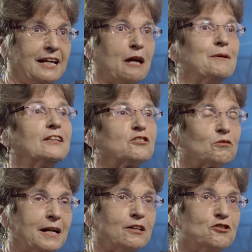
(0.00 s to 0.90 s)
And we can
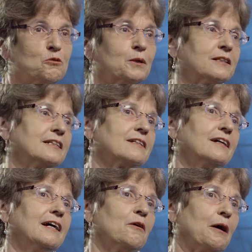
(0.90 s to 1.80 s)
surround you with it.
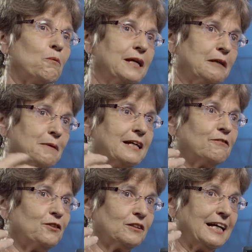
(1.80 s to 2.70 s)
We can make
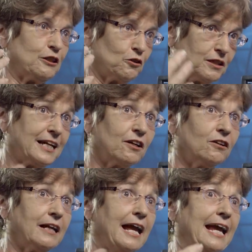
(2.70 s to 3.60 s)
it feel like you're
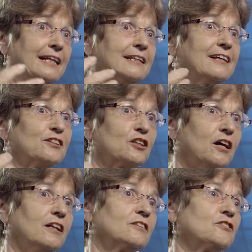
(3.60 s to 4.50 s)
there, and the
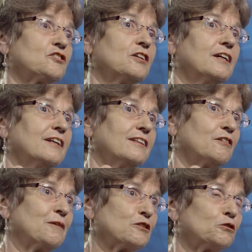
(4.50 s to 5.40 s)
colors,
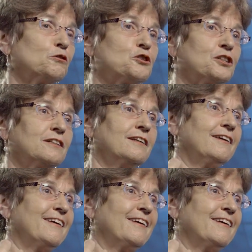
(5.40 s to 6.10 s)
the resolution,